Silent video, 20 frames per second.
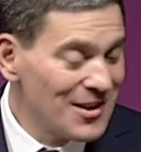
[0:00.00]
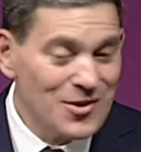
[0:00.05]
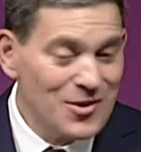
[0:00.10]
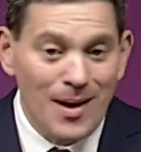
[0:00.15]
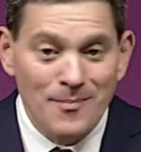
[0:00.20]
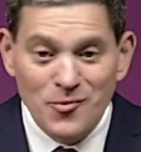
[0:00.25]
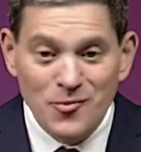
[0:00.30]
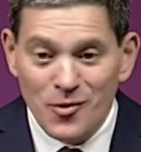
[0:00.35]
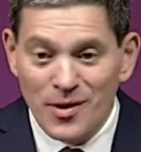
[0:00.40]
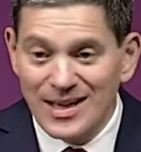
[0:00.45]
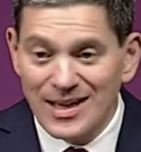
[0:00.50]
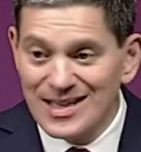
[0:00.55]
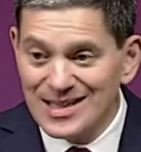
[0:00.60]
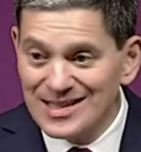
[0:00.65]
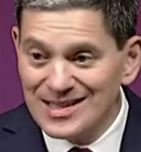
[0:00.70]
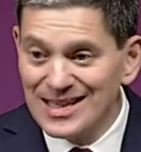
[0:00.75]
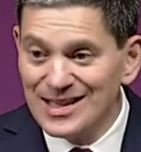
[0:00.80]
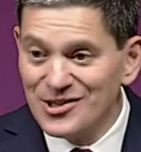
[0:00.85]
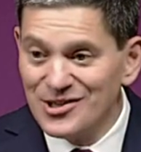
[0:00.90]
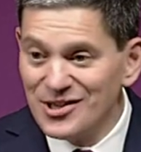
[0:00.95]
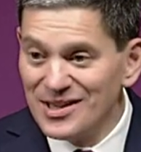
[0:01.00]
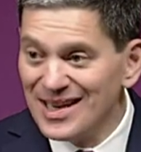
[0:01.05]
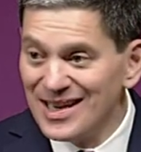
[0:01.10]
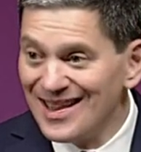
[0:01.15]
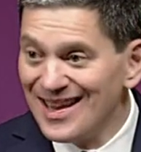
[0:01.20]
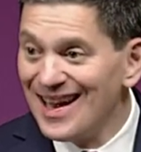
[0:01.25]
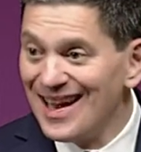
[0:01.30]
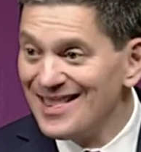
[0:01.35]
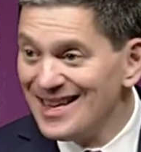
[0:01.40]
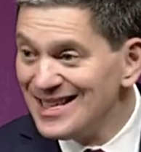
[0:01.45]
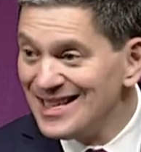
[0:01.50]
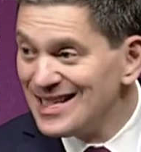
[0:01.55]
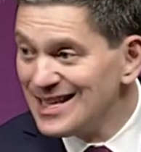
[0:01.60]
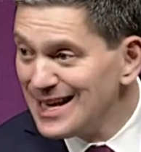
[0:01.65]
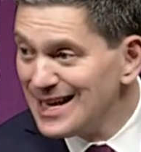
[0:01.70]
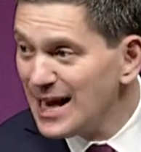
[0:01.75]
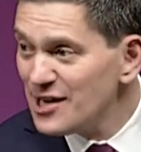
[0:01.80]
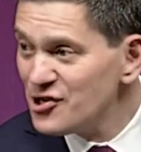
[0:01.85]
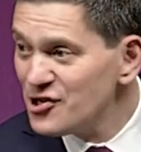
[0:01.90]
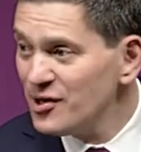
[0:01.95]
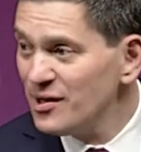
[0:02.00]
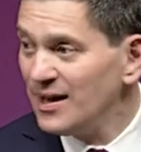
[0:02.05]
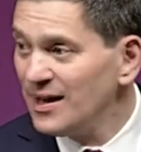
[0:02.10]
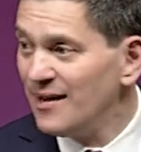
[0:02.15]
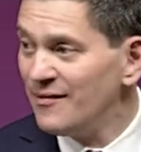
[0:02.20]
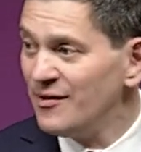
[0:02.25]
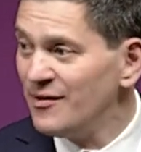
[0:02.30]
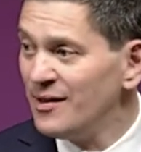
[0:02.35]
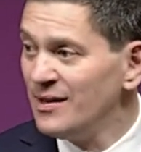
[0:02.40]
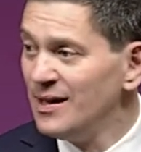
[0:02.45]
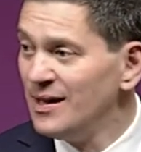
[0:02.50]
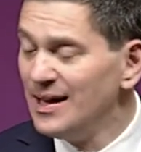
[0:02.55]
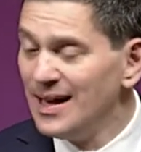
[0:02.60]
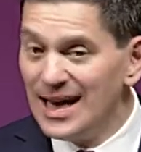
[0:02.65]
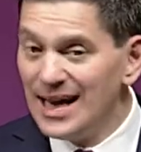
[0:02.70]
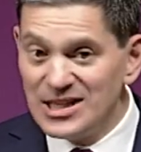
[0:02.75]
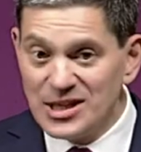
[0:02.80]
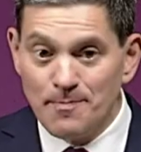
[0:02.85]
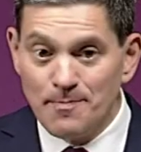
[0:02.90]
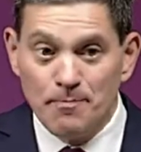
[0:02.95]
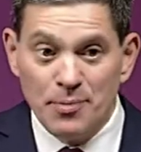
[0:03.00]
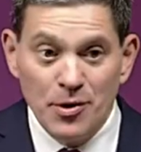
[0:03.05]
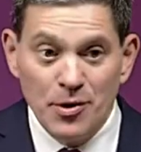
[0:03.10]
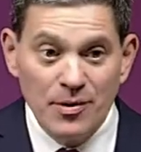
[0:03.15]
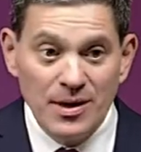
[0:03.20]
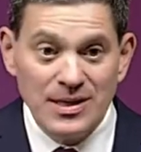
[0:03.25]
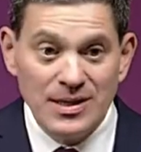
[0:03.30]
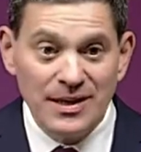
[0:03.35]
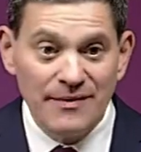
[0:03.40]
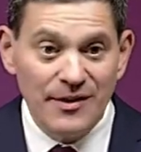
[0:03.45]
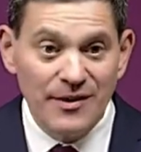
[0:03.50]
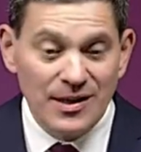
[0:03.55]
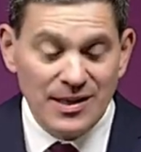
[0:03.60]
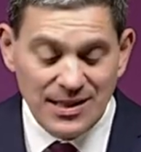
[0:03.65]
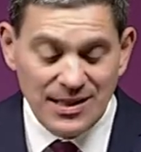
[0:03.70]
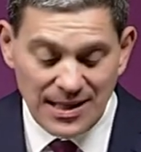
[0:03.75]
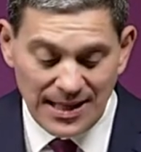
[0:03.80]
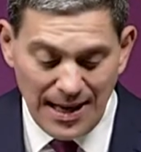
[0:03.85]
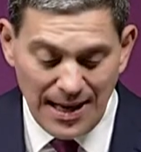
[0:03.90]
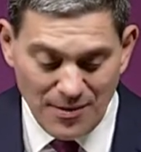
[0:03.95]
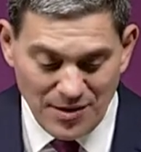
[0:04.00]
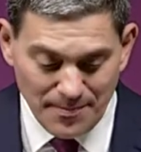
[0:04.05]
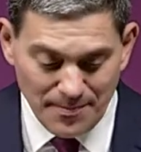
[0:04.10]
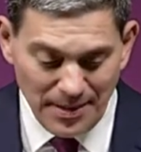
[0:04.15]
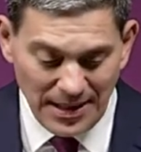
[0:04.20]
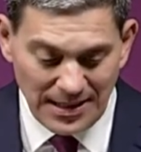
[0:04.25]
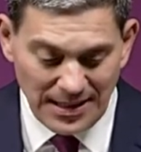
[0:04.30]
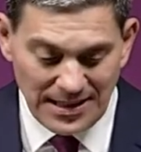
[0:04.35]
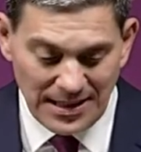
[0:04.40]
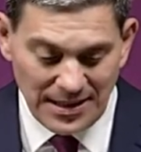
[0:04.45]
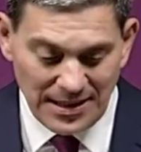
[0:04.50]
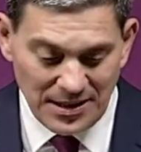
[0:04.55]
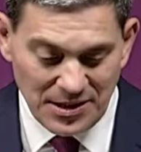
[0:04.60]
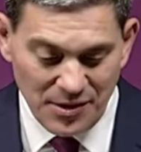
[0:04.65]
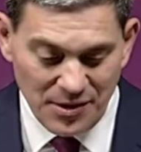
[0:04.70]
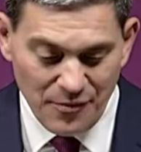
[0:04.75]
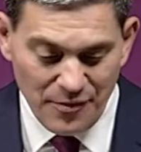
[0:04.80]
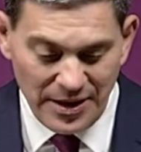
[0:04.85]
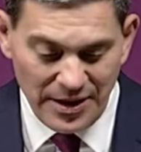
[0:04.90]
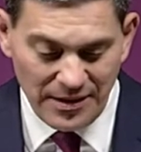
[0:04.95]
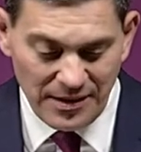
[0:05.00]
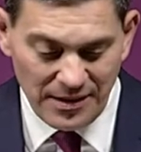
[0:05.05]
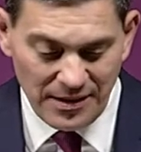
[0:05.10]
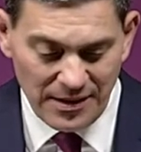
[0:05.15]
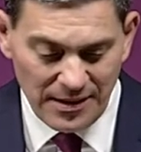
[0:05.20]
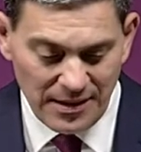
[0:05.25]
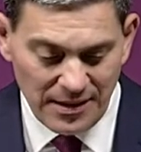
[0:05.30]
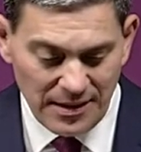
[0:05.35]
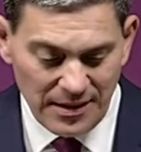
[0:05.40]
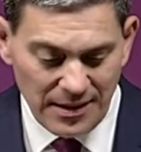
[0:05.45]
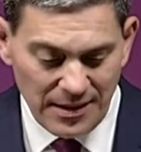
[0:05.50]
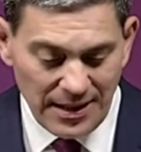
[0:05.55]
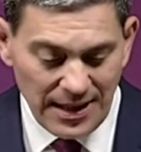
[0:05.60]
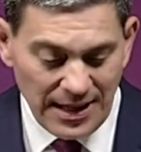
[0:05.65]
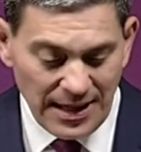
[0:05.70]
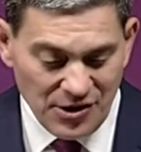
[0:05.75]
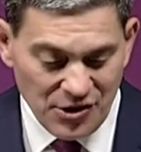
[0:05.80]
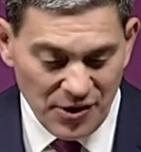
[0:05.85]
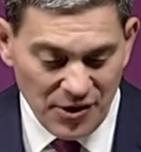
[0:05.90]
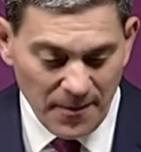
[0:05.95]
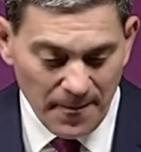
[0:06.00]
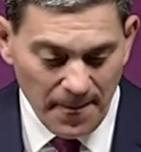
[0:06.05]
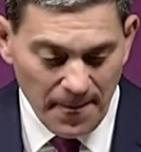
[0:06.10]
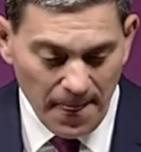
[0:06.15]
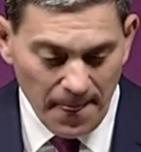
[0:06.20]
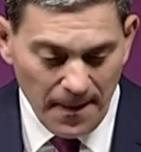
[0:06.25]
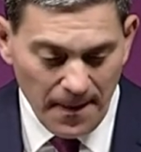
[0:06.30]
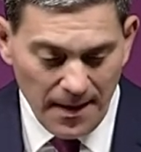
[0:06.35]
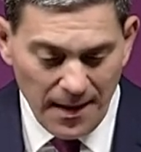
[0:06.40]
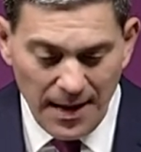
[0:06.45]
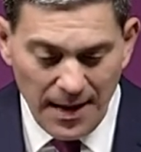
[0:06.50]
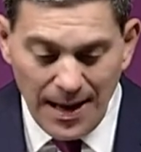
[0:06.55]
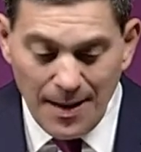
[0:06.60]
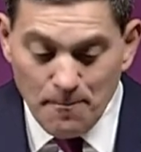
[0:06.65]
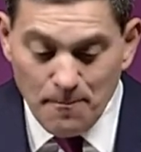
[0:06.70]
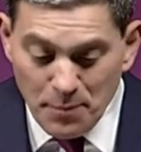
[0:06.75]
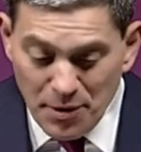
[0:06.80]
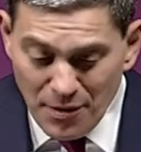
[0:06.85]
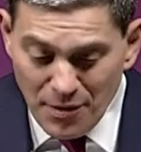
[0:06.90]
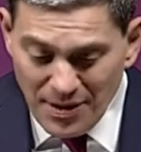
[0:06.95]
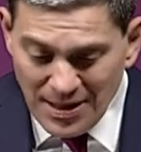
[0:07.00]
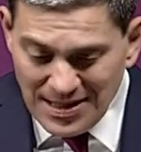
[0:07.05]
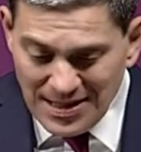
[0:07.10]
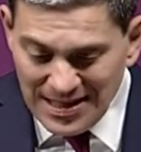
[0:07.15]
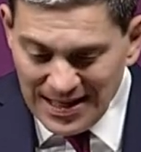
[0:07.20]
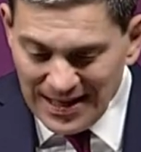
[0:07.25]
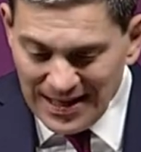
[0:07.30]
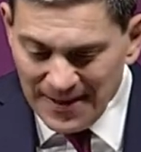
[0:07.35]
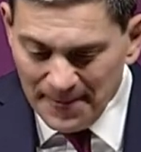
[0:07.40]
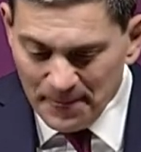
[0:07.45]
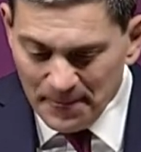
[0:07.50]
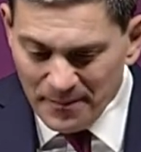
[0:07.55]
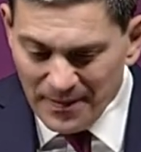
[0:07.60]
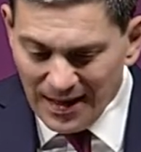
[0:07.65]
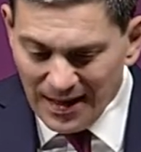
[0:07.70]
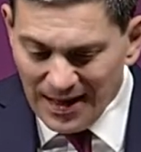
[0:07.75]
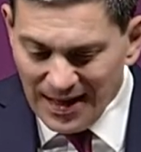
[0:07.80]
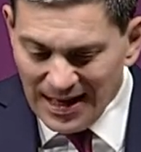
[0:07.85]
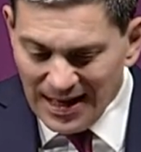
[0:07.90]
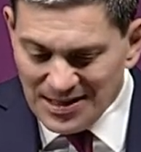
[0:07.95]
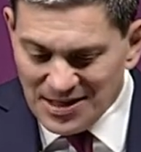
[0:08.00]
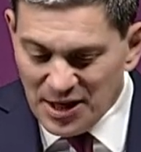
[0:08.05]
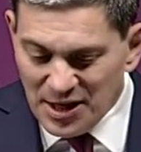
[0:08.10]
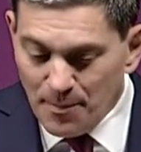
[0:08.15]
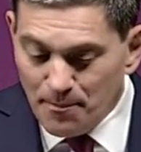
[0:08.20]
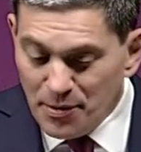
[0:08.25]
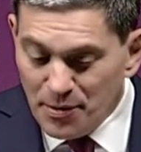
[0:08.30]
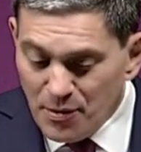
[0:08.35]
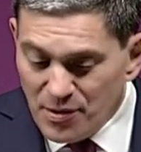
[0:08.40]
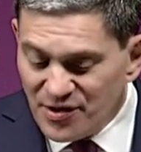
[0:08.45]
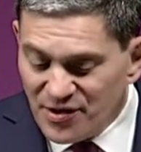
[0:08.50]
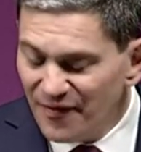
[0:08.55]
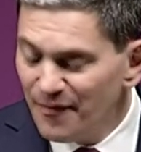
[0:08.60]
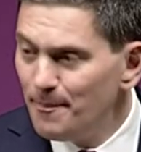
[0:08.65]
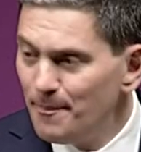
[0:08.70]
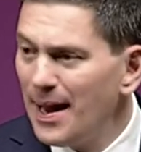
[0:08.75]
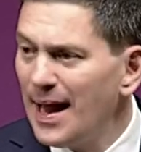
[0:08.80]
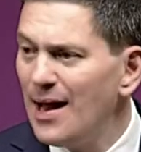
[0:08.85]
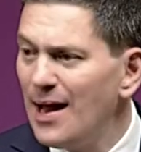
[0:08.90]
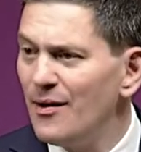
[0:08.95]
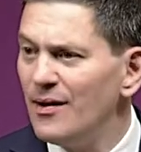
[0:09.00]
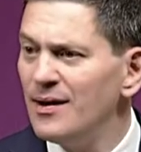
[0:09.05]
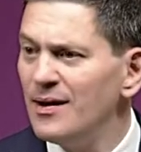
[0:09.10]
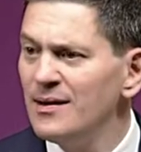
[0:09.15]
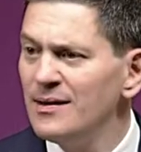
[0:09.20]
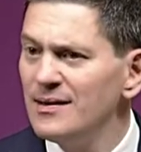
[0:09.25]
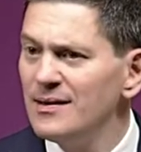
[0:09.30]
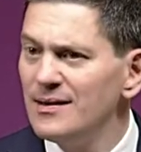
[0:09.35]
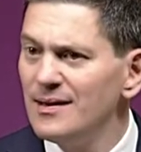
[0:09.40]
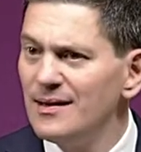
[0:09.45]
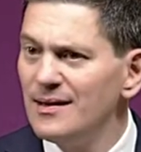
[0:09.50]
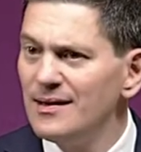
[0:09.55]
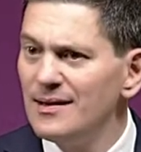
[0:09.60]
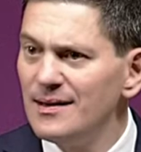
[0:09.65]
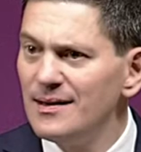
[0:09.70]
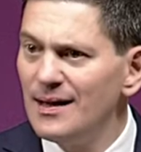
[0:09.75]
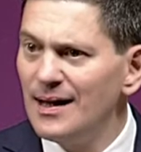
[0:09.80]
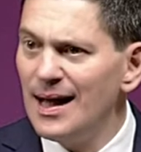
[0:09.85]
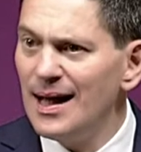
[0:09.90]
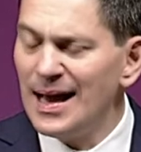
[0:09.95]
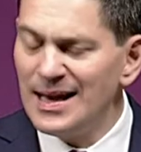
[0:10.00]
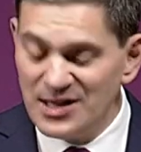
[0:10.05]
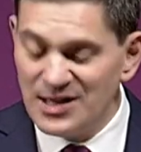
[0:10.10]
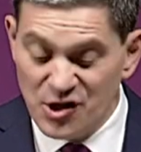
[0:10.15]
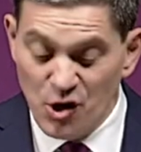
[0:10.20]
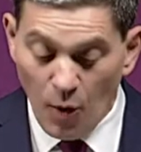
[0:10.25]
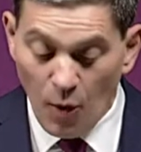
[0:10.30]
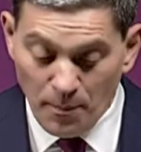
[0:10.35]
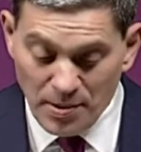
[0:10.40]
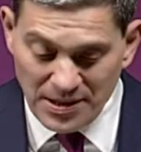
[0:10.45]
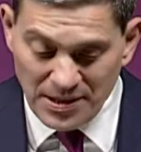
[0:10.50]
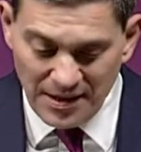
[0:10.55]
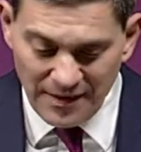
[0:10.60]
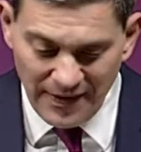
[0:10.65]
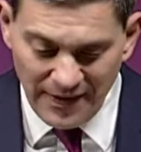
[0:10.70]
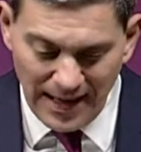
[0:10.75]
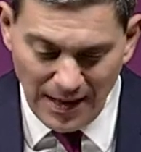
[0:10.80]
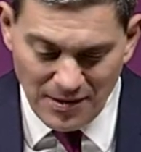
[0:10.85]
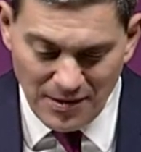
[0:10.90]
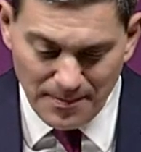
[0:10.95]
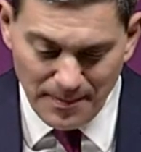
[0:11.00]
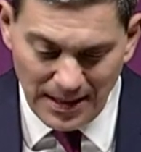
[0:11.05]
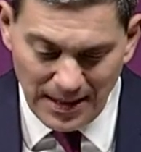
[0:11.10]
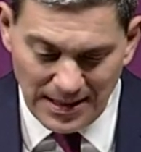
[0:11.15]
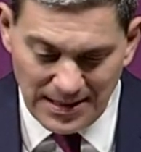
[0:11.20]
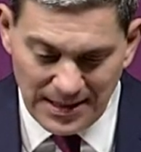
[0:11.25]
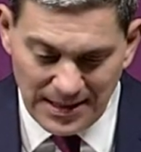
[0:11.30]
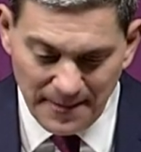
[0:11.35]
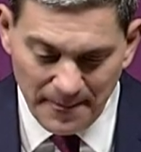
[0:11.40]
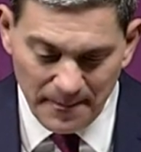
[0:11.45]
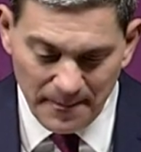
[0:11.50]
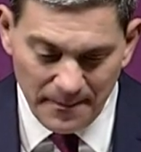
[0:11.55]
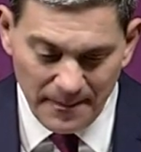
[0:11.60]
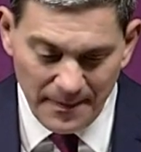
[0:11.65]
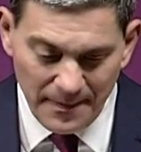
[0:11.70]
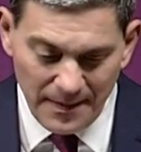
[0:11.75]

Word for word: So I'm drawing a distinction here that at the international level, it's impunity versus accountability that's the real issue. Impunity is the abuse of power and is the opposite of accountability.